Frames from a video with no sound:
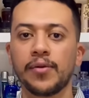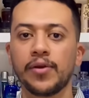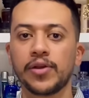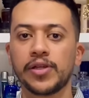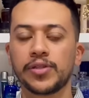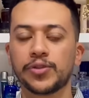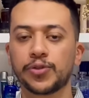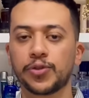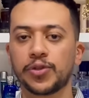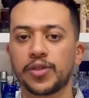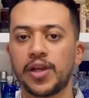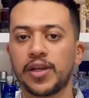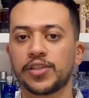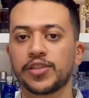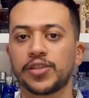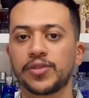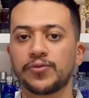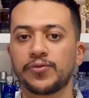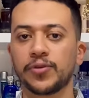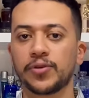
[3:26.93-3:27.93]

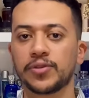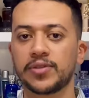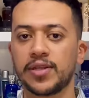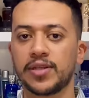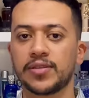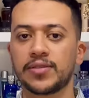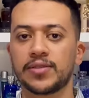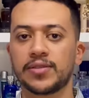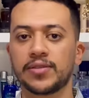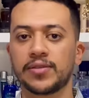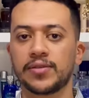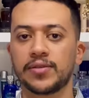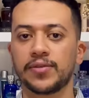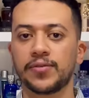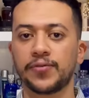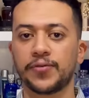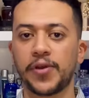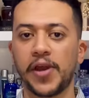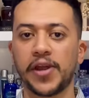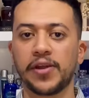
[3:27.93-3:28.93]
introduction for this
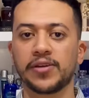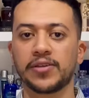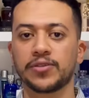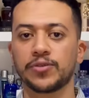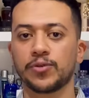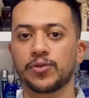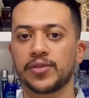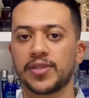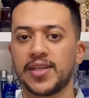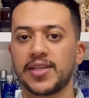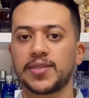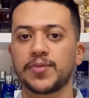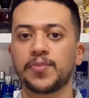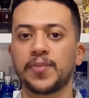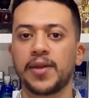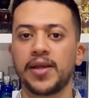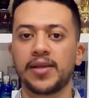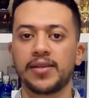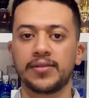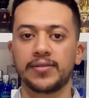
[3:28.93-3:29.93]
fragrance or this
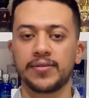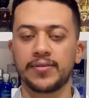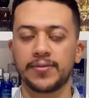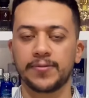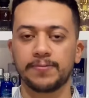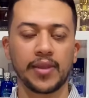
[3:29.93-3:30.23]
plant.